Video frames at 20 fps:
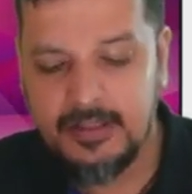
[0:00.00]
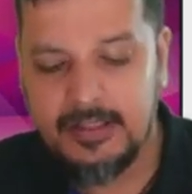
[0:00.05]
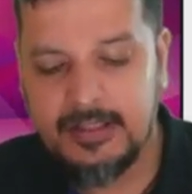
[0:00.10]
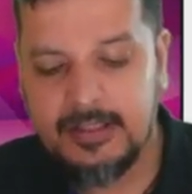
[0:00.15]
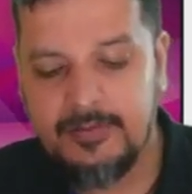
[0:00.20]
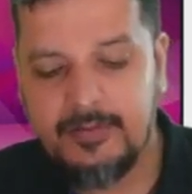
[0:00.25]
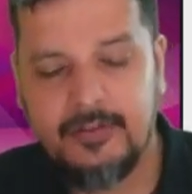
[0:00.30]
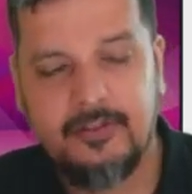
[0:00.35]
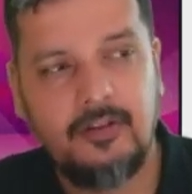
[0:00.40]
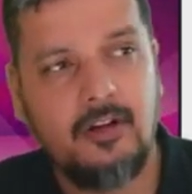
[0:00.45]

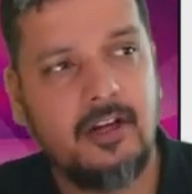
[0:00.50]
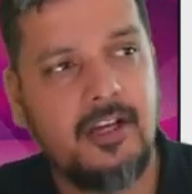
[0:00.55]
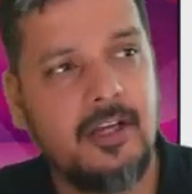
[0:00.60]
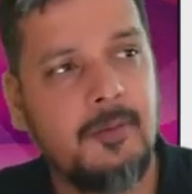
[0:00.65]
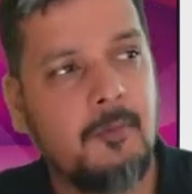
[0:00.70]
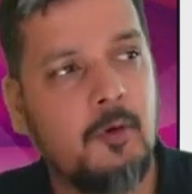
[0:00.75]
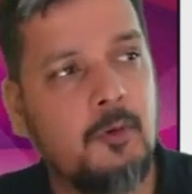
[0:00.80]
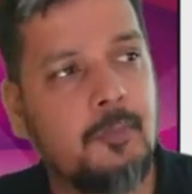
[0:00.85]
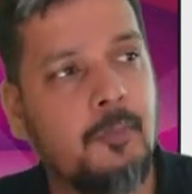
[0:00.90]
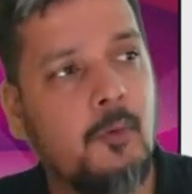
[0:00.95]
If it is talking
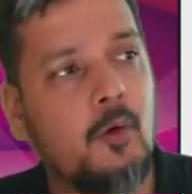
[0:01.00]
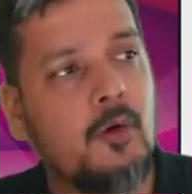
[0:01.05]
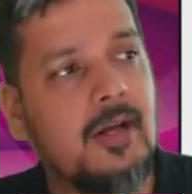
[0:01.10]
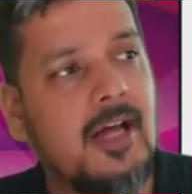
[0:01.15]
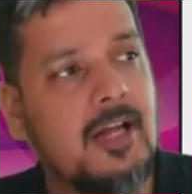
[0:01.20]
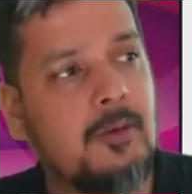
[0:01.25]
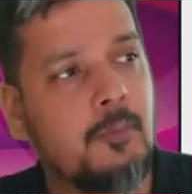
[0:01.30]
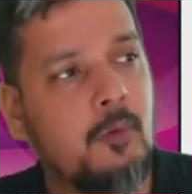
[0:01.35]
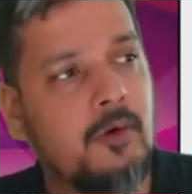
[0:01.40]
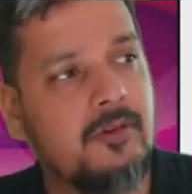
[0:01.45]
about port
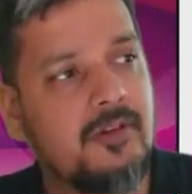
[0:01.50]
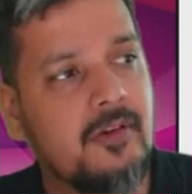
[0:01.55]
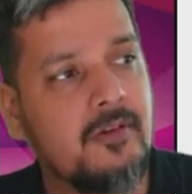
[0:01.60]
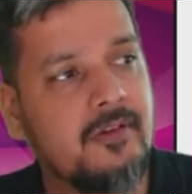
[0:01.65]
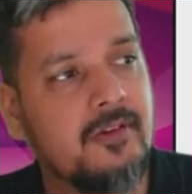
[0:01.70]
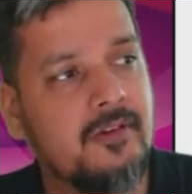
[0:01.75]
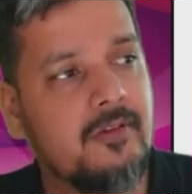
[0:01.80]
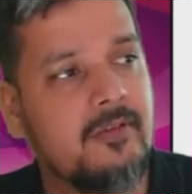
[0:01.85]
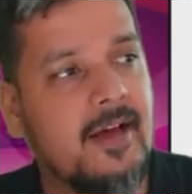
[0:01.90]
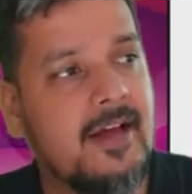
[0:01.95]
airport
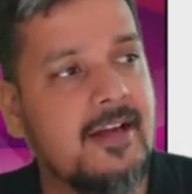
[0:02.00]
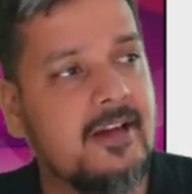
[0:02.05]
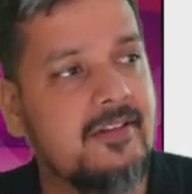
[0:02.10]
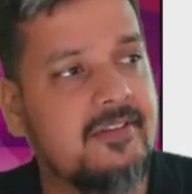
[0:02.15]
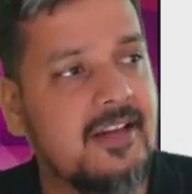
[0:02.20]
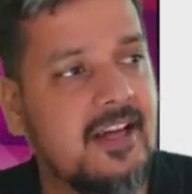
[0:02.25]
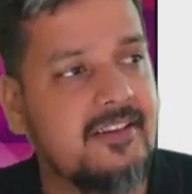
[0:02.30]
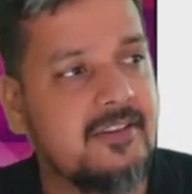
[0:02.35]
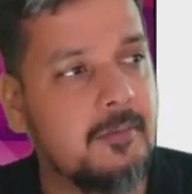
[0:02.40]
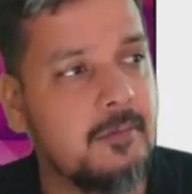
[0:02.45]
services where it is
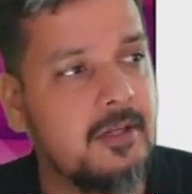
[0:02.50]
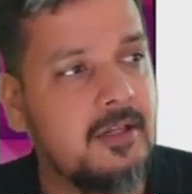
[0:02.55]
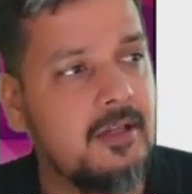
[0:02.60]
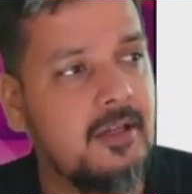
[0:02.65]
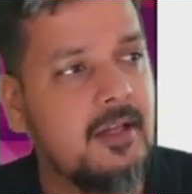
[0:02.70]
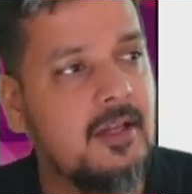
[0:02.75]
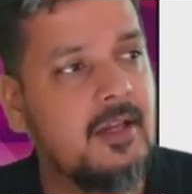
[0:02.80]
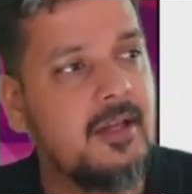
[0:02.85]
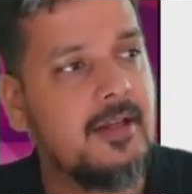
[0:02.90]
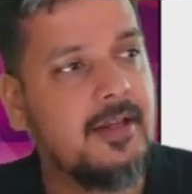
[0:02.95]
taxable,
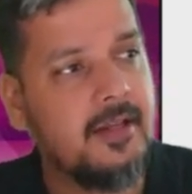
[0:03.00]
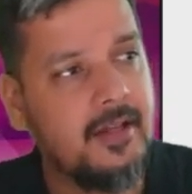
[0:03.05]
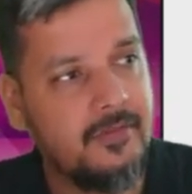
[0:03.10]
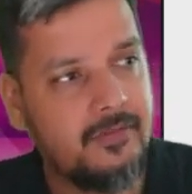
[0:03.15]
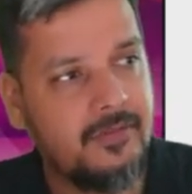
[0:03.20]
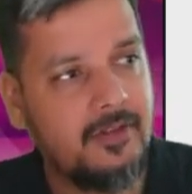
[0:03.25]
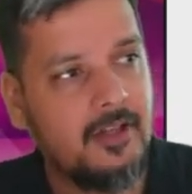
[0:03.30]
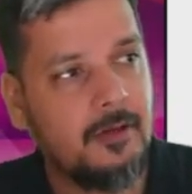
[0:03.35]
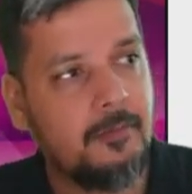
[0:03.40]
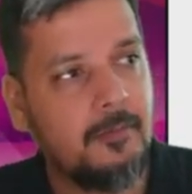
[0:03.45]

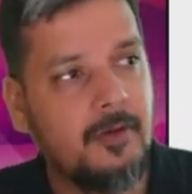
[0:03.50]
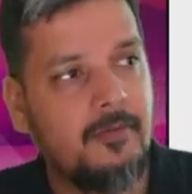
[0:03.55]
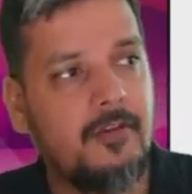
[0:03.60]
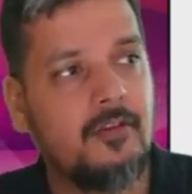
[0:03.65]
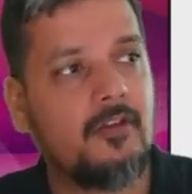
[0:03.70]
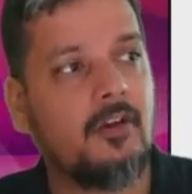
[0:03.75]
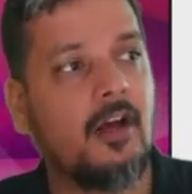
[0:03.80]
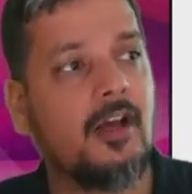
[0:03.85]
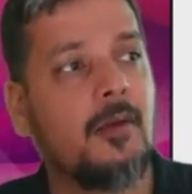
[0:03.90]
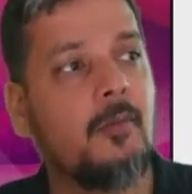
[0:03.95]
FCM. If it is
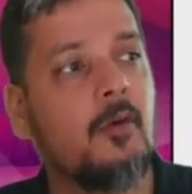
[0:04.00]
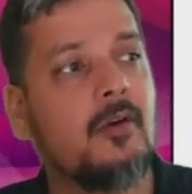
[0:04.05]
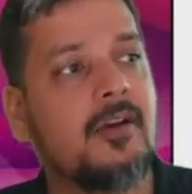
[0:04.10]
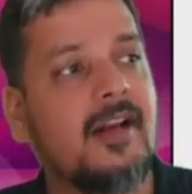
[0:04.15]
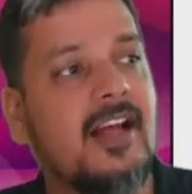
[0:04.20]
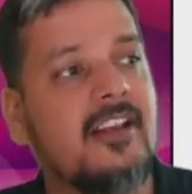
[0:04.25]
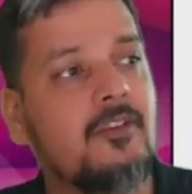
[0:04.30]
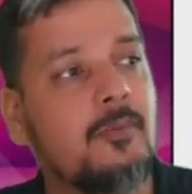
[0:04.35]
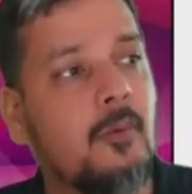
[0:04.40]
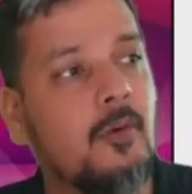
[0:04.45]
talking about
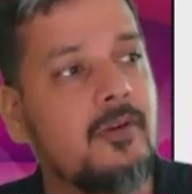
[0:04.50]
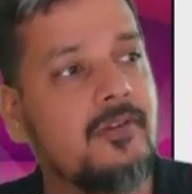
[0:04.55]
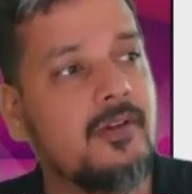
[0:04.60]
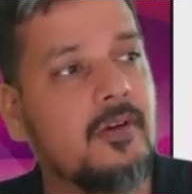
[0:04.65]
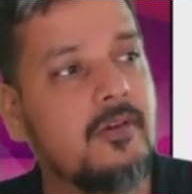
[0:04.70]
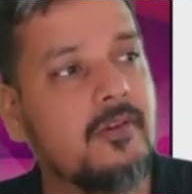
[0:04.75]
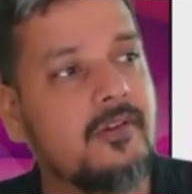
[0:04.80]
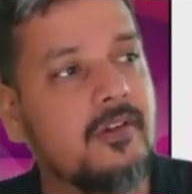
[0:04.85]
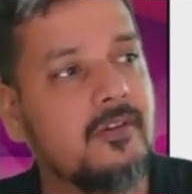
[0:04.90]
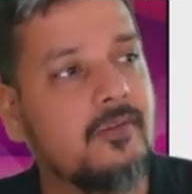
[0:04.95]
transport
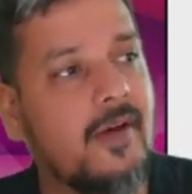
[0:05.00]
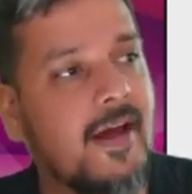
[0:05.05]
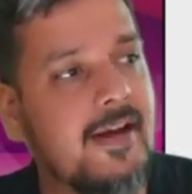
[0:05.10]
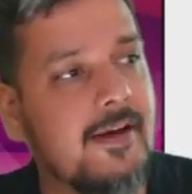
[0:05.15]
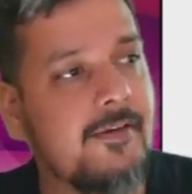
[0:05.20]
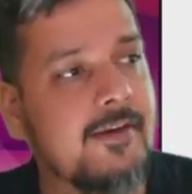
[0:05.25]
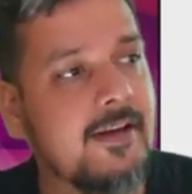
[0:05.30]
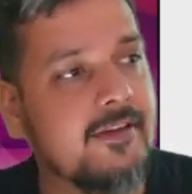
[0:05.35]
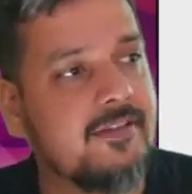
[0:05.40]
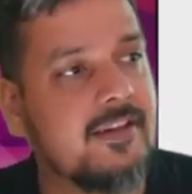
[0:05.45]
services
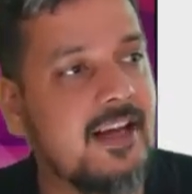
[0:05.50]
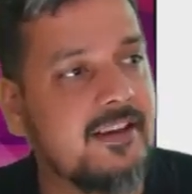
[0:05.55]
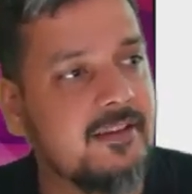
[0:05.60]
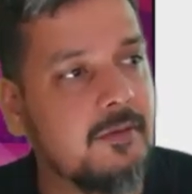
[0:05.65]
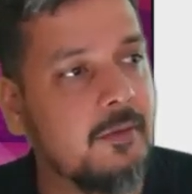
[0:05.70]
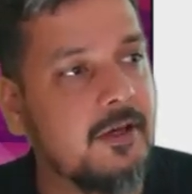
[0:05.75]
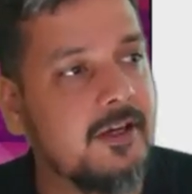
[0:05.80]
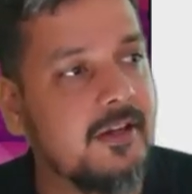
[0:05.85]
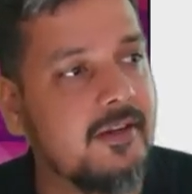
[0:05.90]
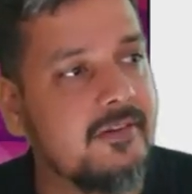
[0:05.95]
wherever it is
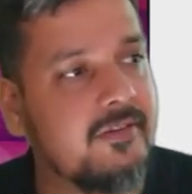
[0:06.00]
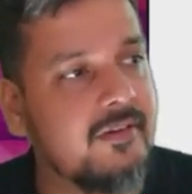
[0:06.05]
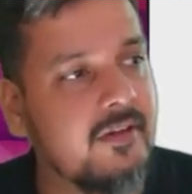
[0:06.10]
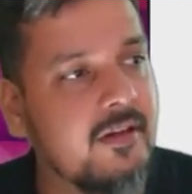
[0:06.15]
taxable, it is